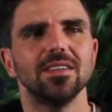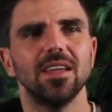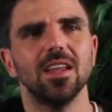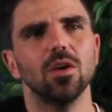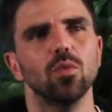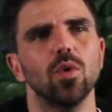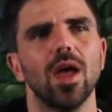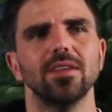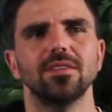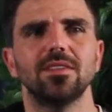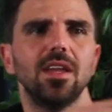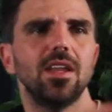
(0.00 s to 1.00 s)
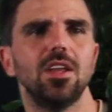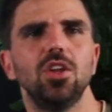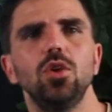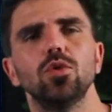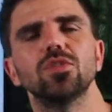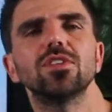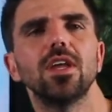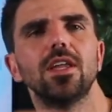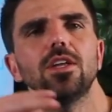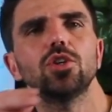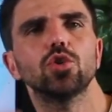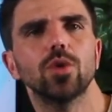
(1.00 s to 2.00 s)
data at rest, data in use, data
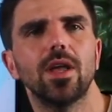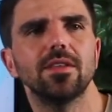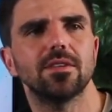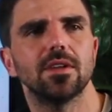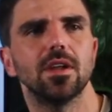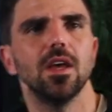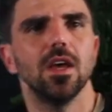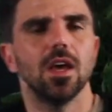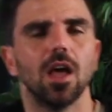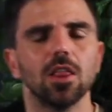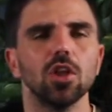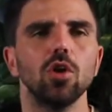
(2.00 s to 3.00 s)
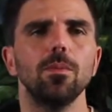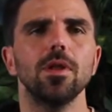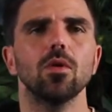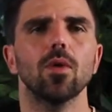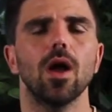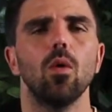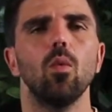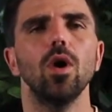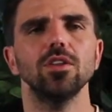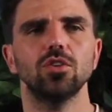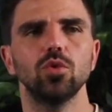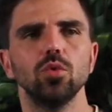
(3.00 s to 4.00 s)
in transit, a little bit around
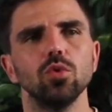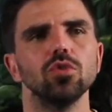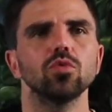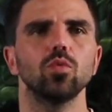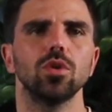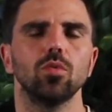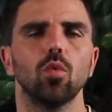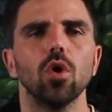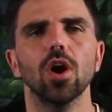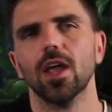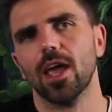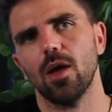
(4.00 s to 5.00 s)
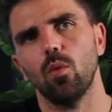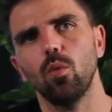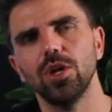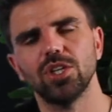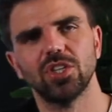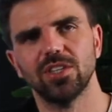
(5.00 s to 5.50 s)
what tools would work at which